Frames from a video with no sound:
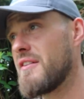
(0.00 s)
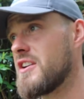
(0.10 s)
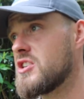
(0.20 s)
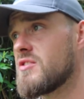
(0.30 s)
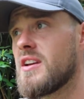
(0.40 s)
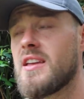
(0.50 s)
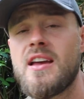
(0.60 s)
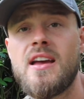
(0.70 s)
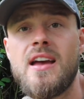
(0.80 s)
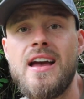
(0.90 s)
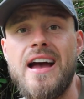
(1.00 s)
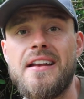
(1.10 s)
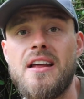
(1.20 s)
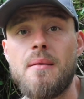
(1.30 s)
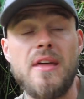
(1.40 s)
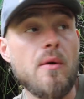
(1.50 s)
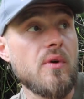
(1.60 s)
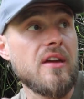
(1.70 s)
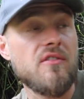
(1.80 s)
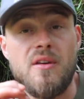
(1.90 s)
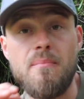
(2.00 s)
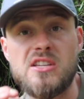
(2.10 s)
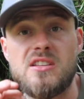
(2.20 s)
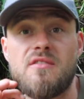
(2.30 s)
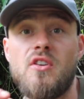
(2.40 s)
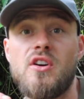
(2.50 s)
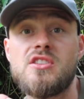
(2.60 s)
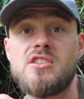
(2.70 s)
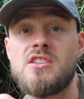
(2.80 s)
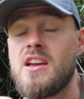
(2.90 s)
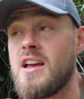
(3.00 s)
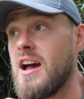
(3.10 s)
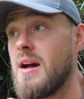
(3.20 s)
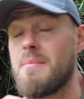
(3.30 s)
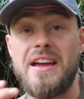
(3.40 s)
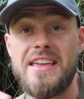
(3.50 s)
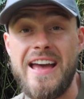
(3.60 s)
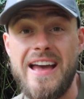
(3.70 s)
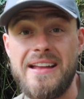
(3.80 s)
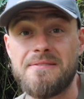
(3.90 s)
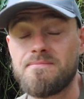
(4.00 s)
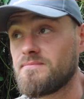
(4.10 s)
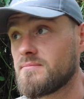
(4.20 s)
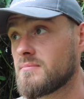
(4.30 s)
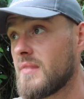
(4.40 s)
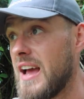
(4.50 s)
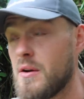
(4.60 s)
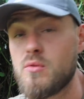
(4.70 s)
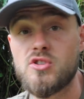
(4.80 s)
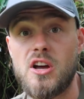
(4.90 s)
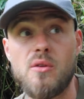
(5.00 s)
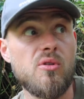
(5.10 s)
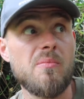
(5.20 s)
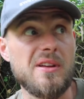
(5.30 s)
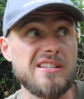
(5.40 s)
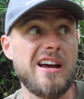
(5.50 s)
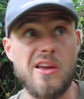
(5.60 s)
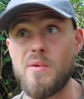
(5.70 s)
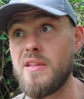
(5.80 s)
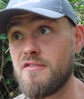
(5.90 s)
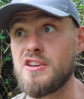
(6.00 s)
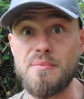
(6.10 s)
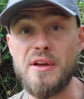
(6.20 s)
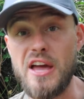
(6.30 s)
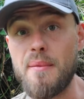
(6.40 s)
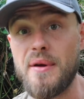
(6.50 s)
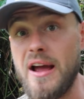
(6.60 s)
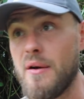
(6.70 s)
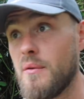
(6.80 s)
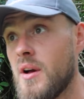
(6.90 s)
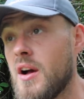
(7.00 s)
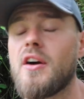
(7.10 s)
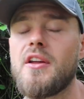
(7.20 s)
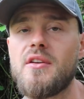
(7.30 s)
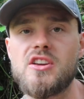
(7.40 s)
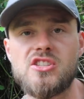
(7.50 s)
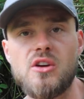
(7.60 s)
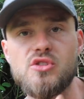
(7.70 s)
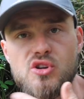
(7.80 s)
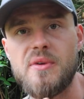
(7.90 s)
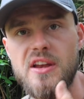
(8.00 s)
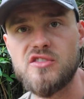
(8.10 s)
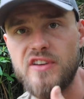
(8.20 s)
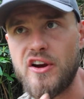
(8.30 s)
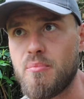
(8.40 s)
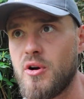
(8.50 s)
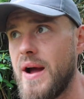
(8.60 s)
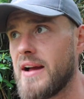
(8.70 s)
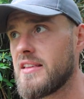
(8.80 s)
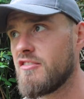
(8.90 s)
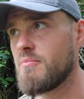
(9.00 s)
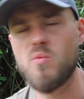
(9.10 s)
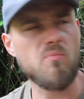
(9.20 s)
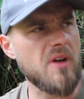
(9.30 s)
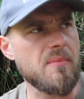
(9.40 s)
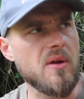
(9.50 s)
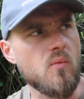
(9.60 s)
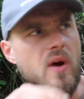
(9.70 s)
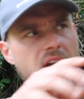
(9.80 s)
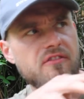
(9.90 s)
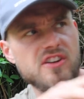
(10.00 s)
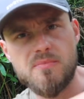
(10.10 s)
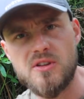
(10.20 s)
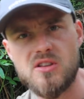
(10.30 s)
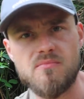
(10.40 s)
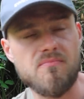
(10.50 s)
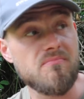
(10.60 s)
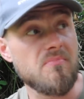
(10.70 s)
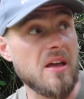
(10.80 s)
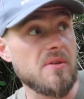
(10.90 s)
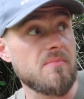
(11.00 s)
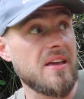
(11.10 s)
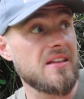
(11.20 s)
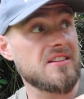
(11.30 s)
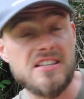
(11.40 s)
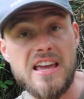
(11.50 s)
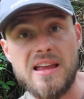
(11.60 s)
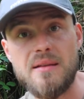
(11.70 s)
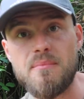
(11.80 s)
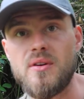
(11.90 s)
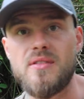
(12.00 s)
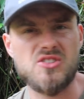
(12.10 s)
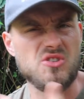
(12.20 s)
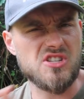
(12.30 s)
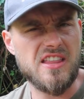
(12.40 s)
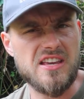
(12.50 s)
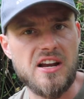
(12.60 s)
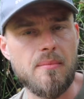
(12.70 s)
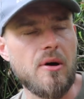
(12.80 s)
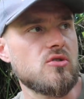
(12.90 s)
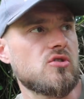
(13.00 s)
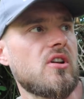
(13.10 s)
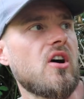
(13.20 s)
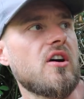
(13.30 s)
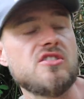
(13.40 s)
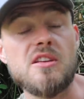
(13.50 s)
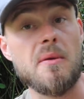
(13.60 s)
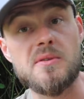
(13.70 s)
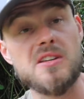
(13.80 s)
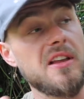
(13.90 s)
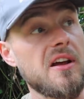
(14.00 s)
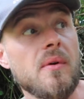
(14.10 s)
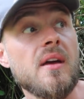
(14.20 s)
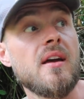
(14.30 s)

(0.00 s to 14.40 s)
the fishery, and they will give you the best advice they can. And also probably tell you where the fish have been coming out. I know their social media is very proactive, but maybe where fish have been maybe being seen, but that's not something they're going to post online. So they might be saying, you know,